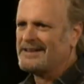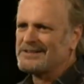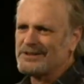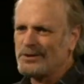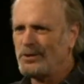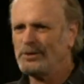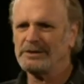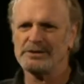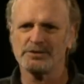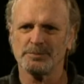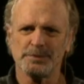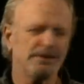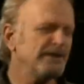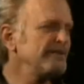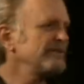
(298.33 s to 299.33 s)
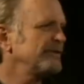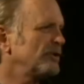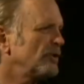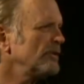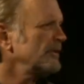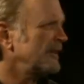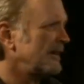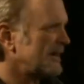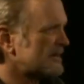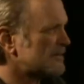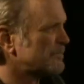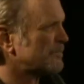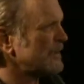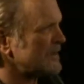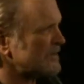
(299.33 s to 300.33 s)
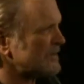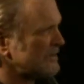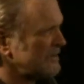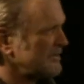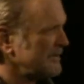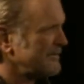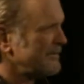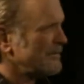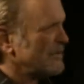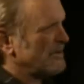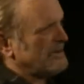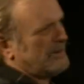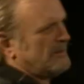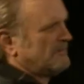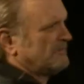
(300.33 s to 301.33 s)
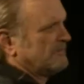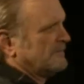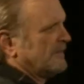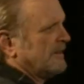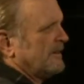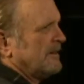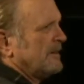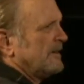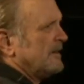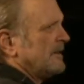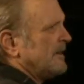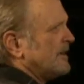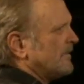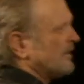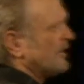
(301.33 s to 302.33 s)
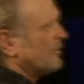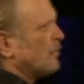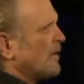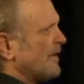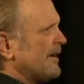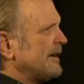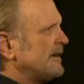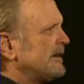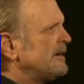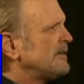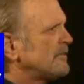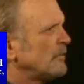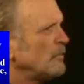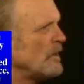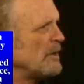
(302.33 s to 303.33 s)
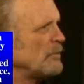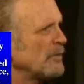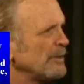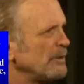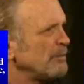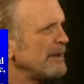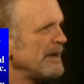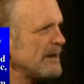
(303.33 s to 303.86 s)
as the Holy Spirit. And you have heard that expression before. He says, Well, then, into what were you